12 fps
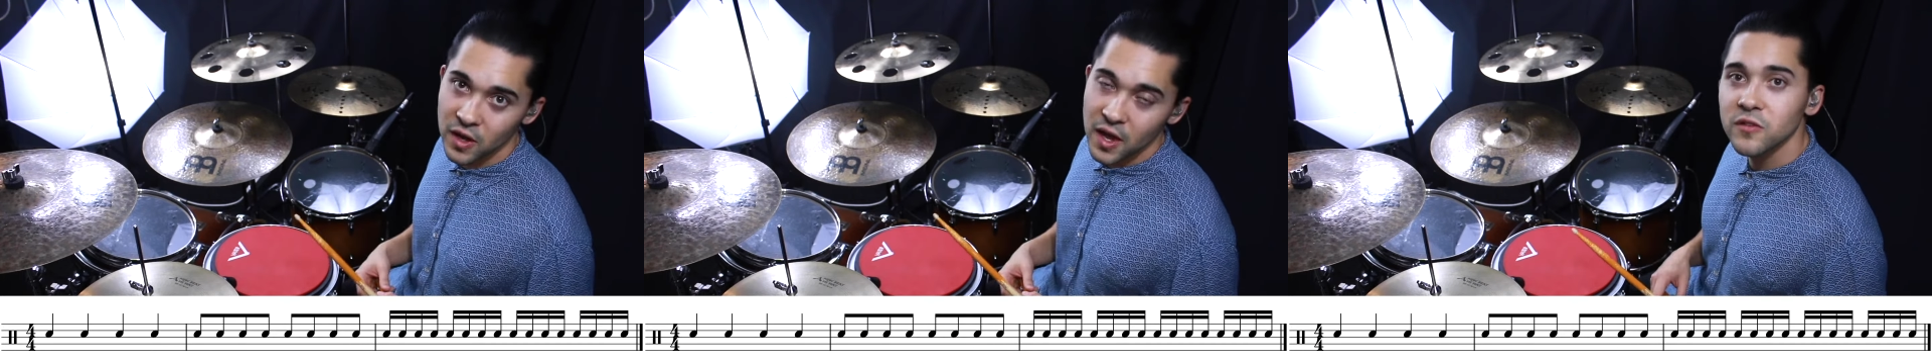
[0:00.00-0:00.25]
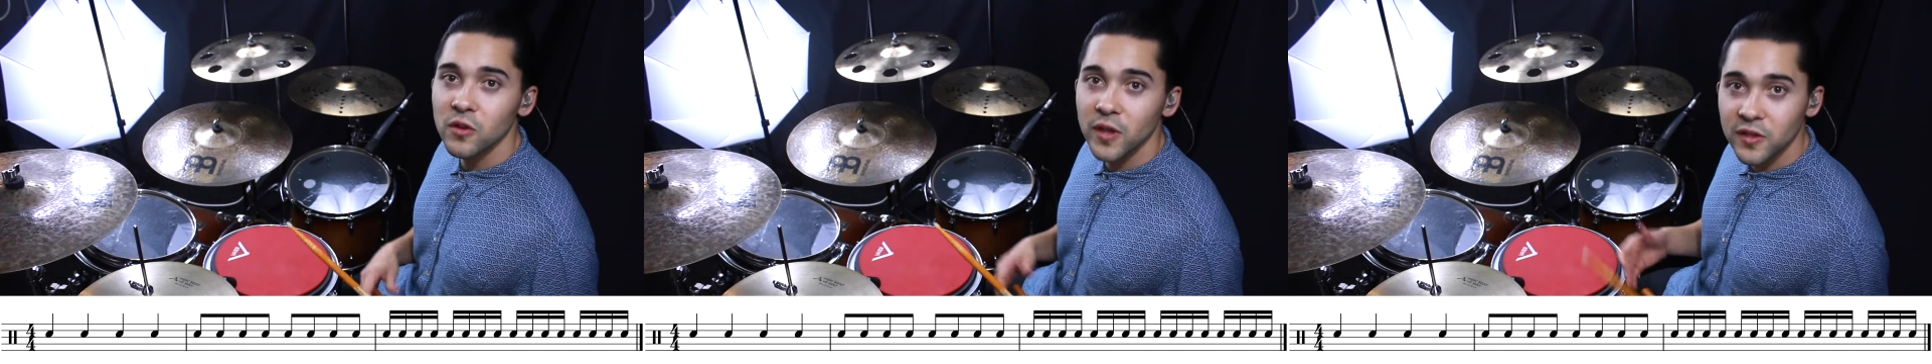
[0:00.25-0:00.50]

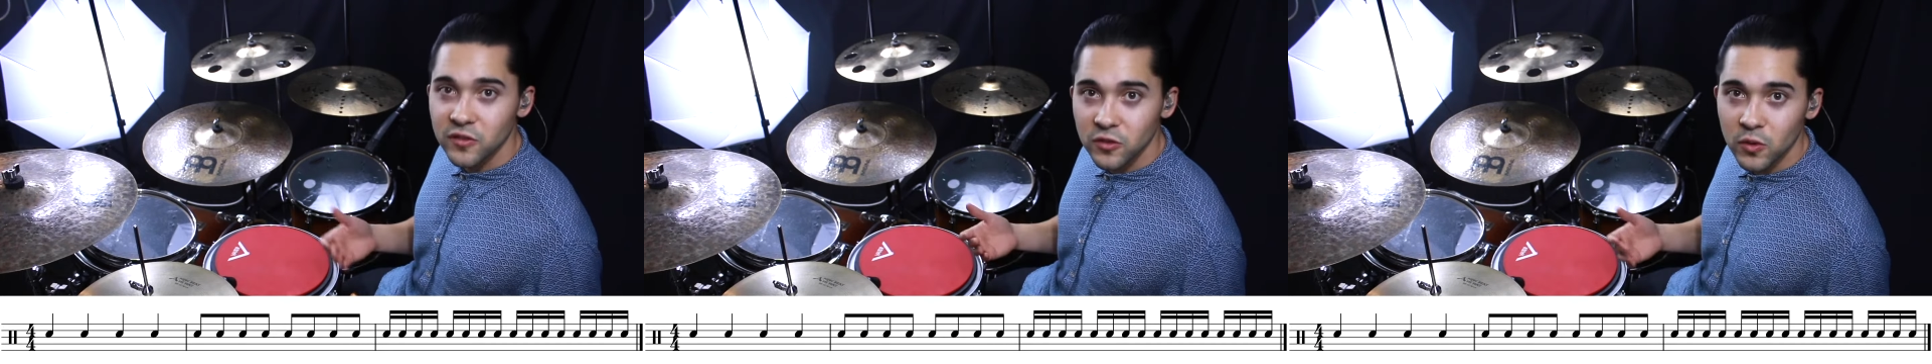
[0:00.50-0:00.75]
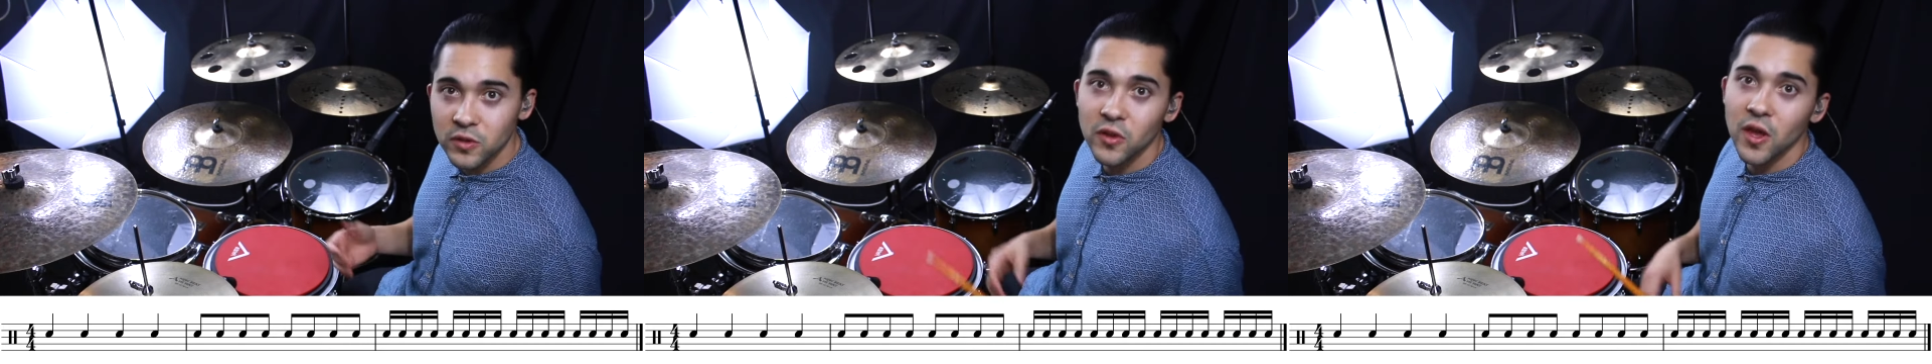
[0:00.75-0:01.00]
So let's do
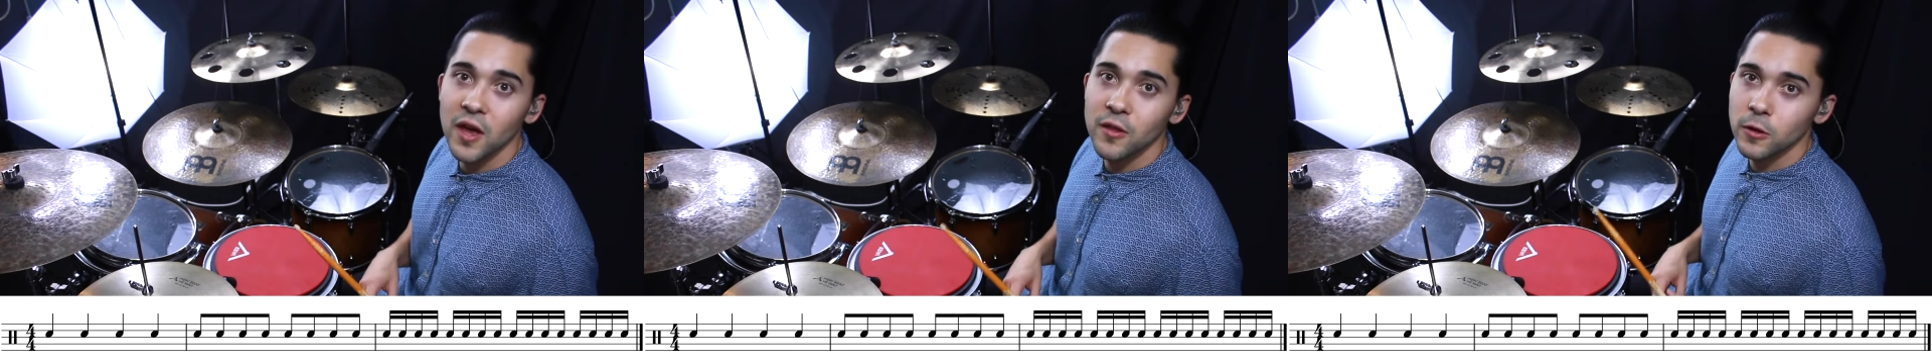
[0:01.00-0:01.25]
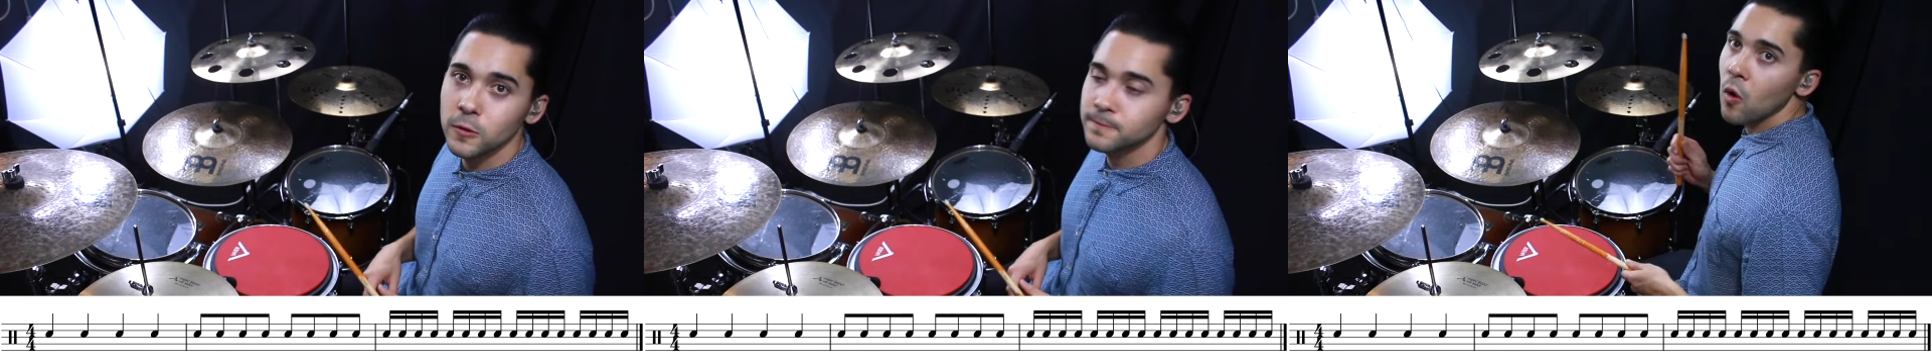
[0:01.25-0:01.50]
it
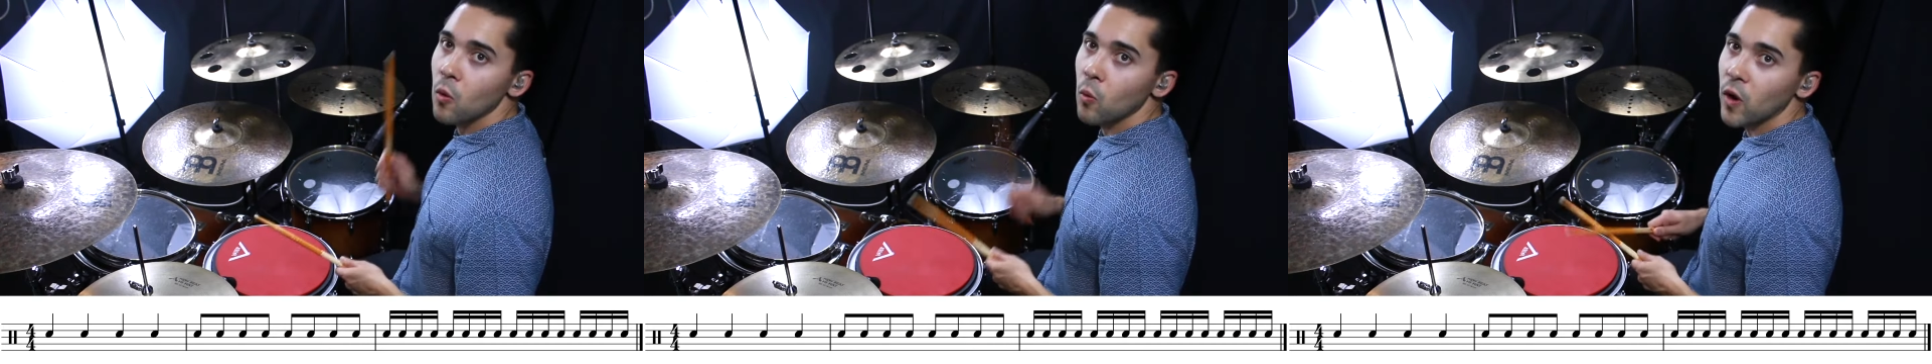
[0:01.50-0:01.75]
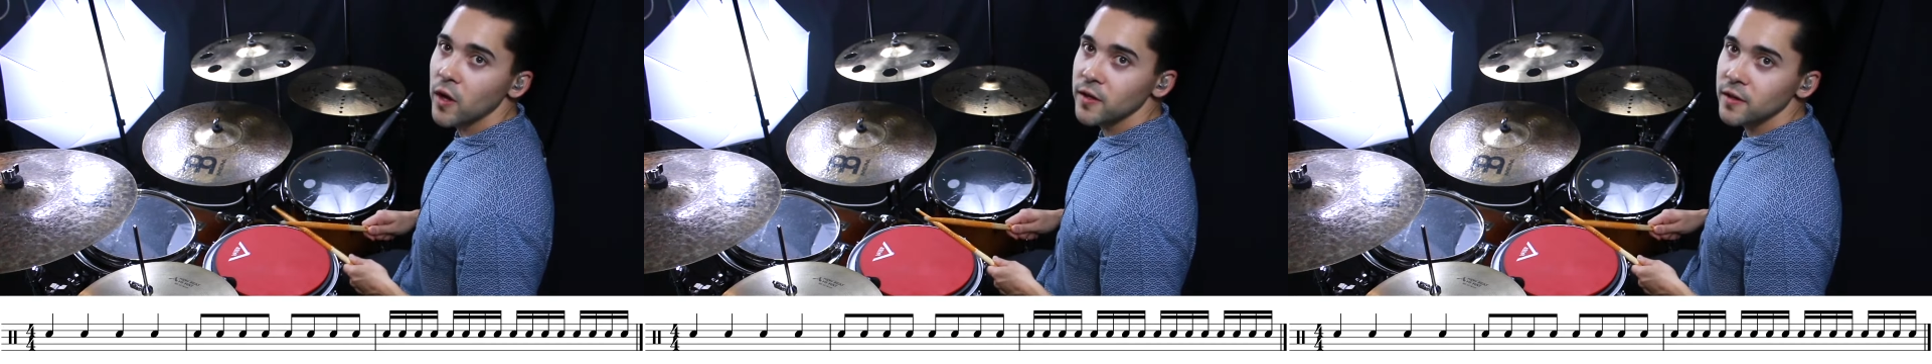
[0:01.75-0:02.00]
together.
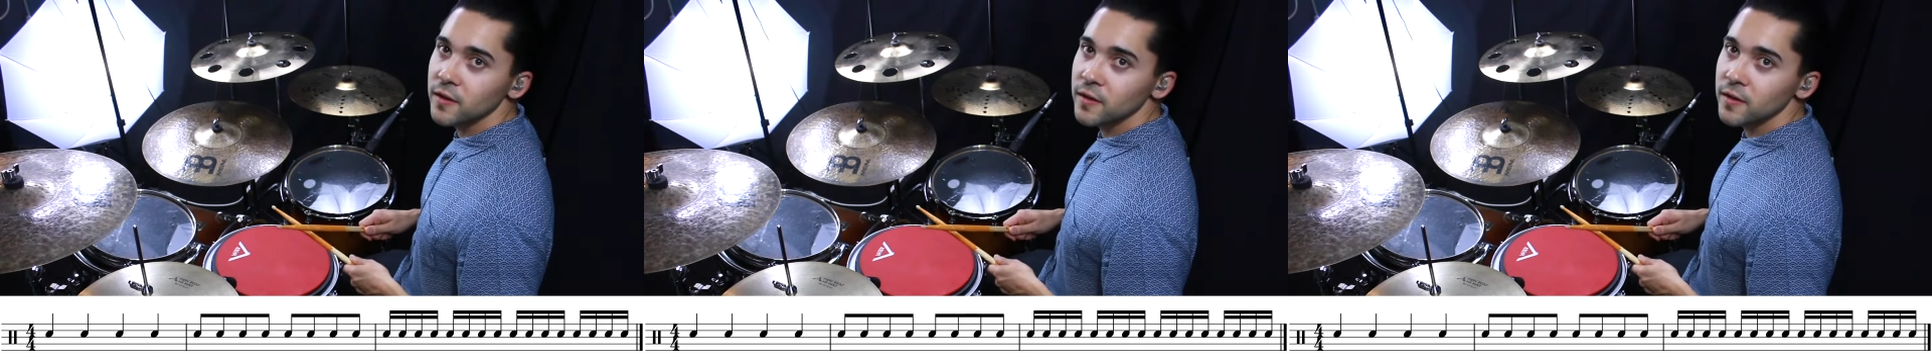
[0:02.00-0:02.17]
1,